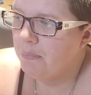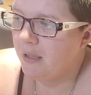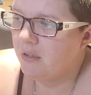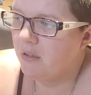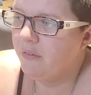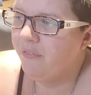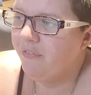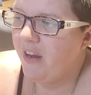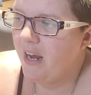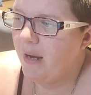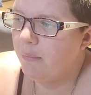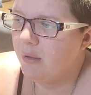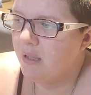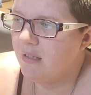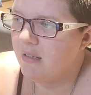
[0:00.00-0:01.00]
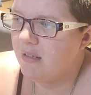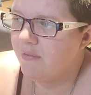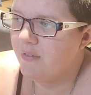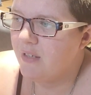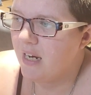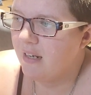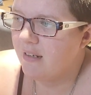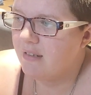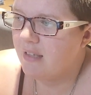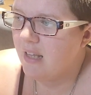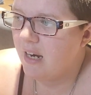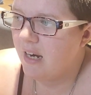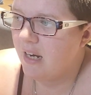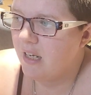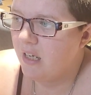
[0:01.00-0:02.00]
build families of decks
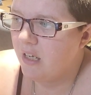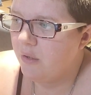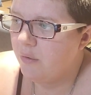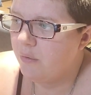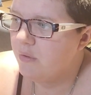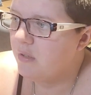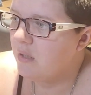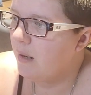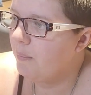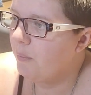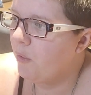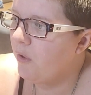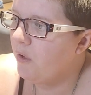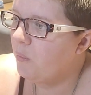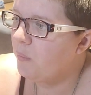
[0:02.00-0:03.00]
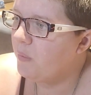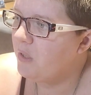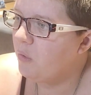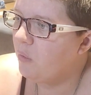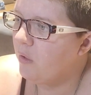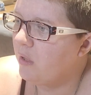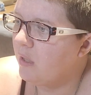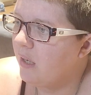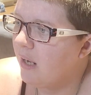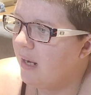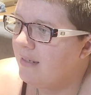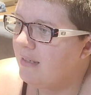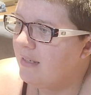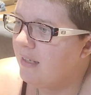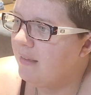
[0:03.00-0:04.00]
that I use. I'm going to
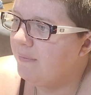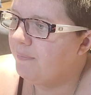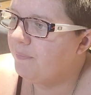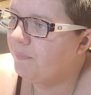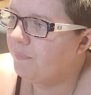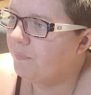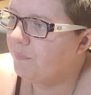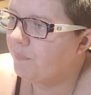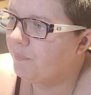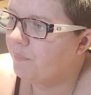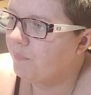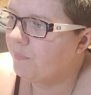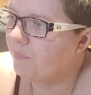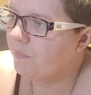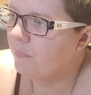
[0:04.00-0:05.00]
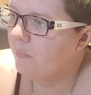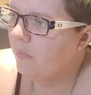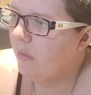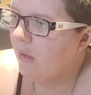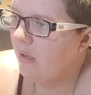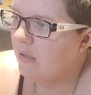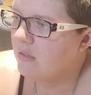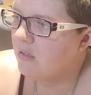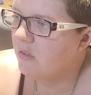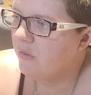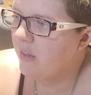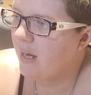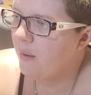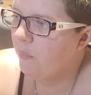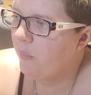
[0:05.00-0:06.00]
reorganize it so
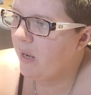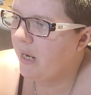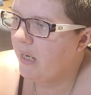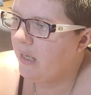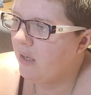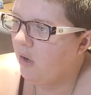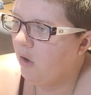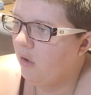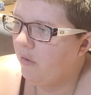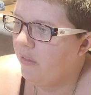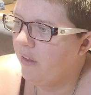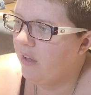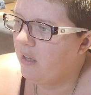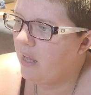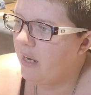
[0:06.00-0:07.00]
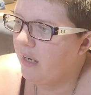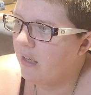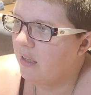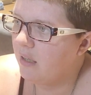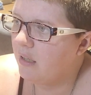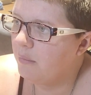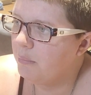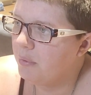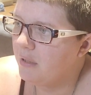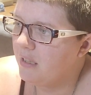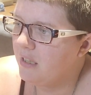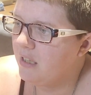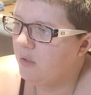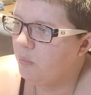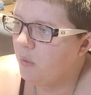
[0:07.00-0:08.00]
that way all the
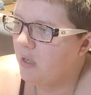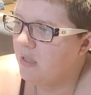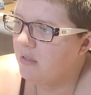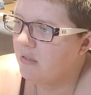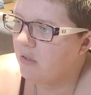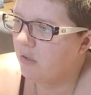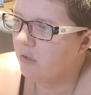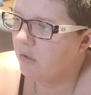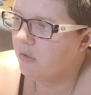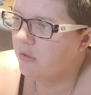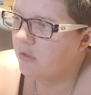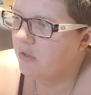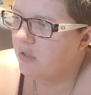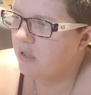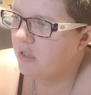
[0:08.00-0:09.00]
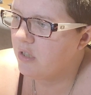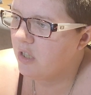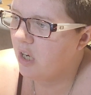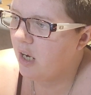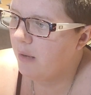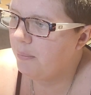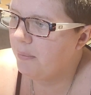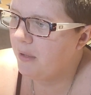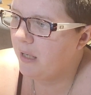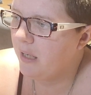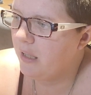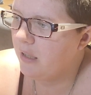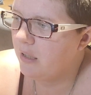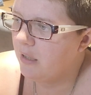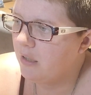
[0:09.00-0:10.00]
completed ones are closer to the top.
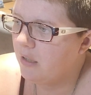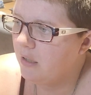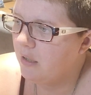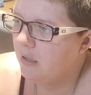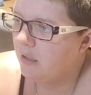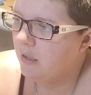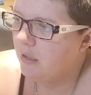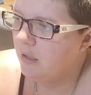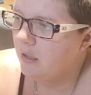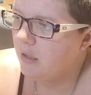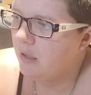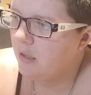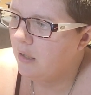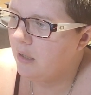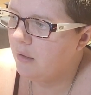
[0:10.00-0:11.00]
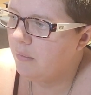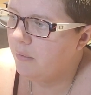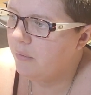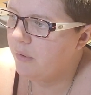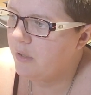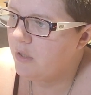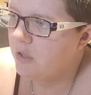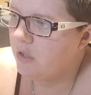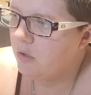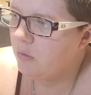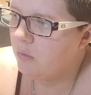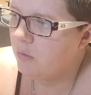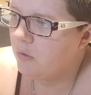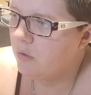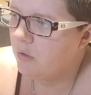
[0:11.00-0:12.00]
Like I'm going
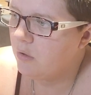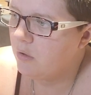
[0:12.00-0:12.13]
to